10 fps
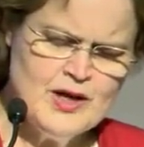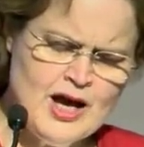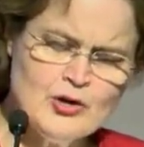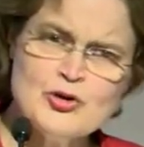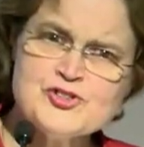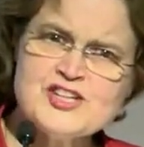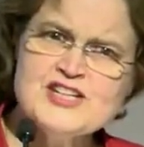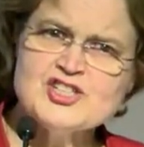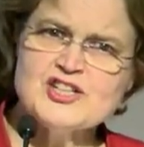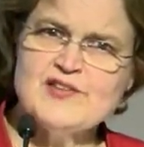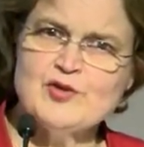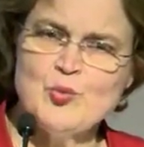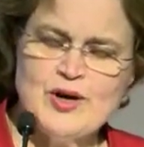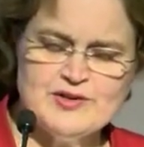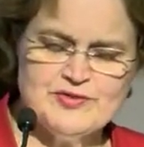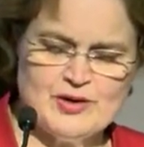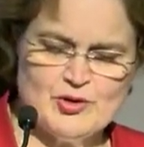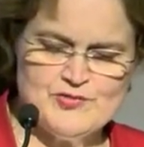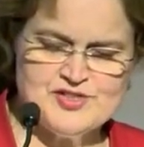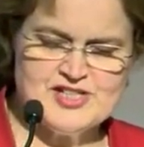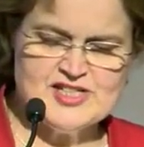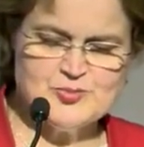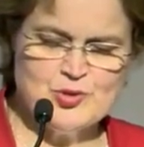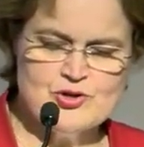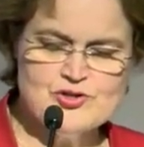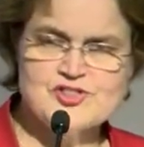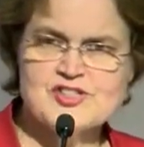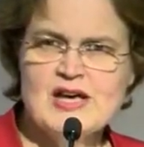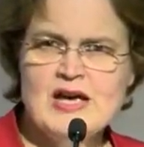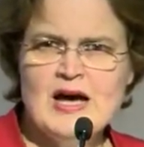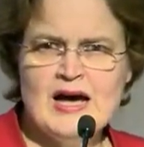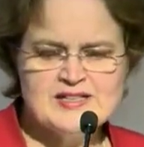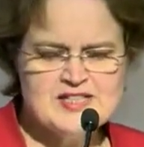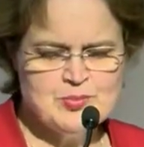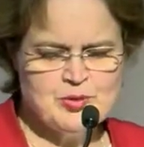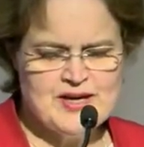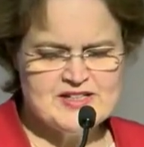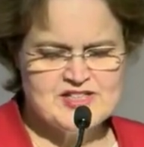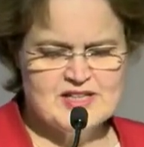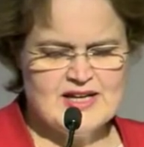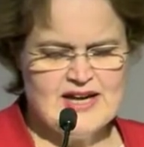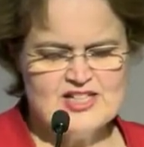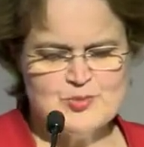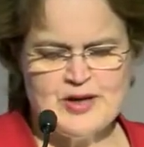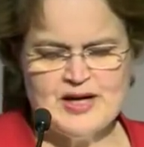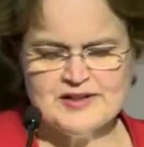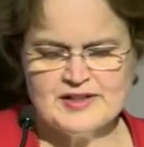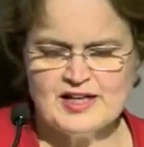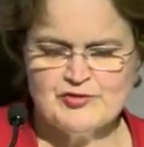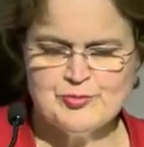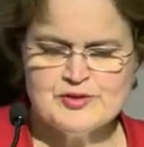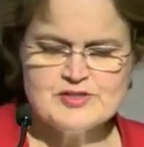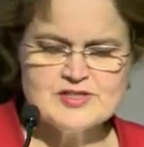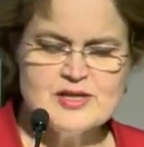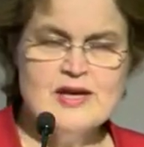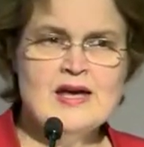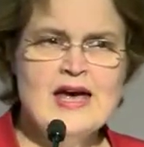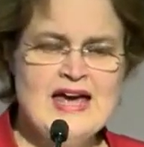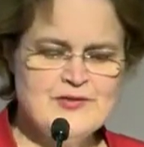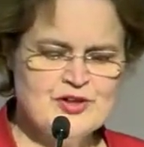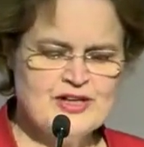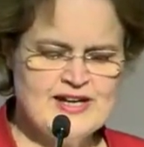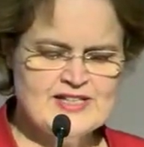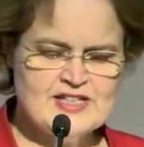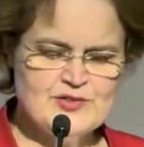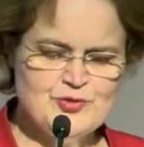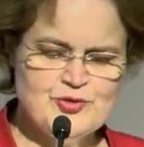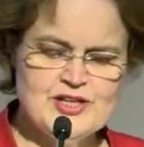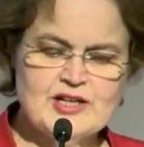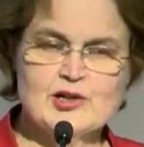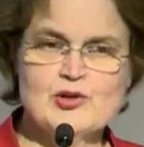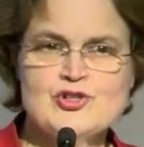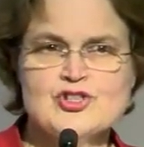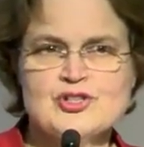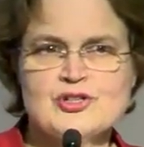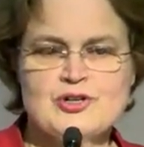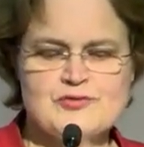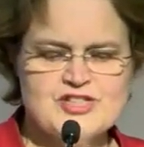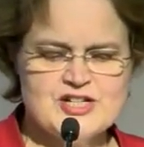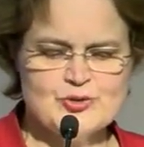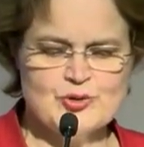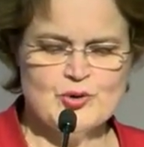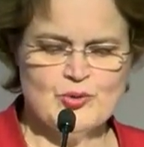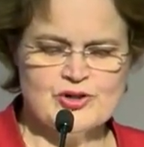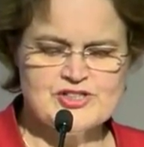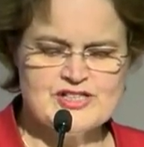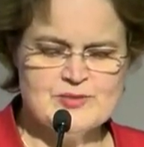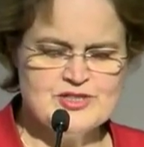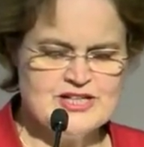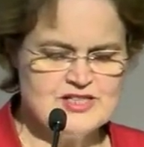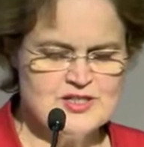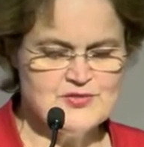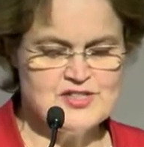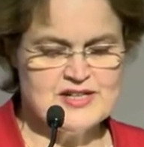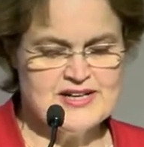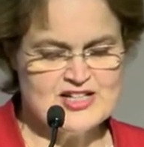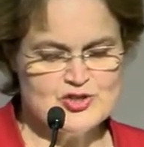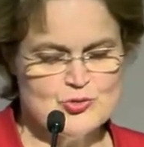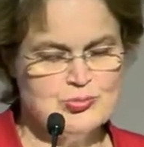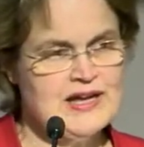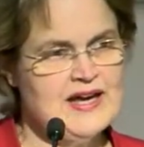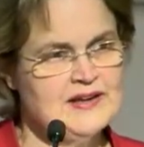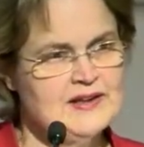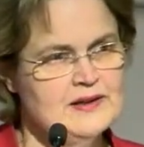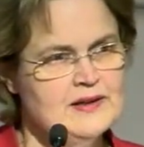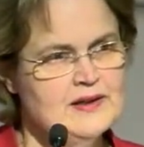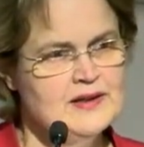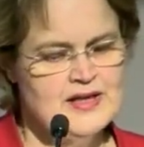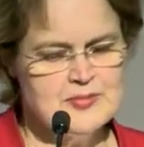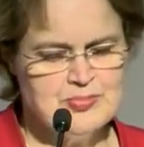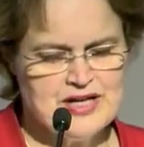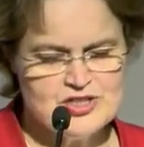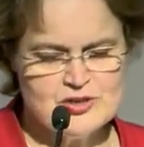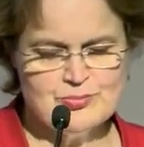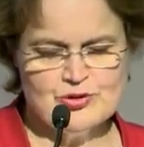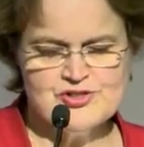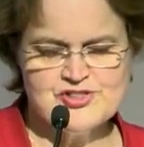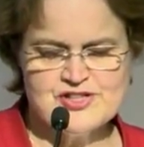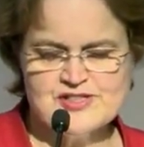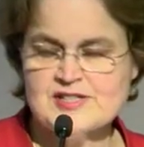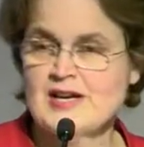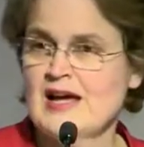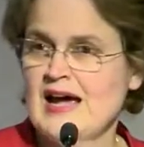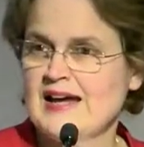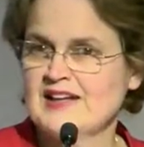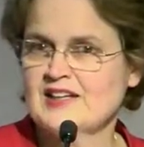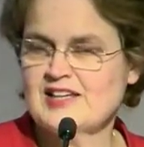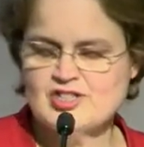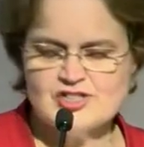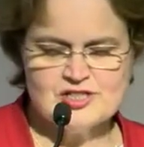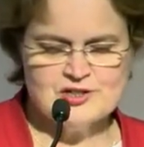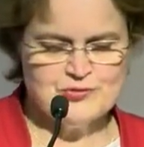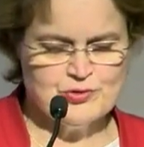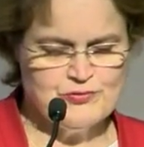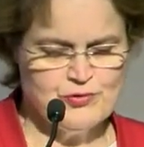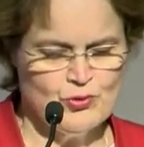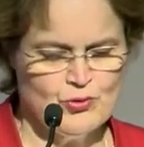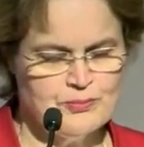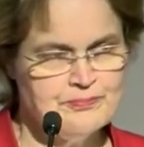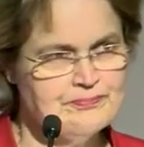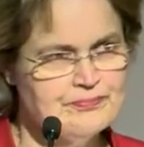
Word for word: Across each and every one of our overseas posts, our diplomats engage partner governments, advocating for the inclusion of gender equality objectives in national planning, in budget process, and in legislative reform.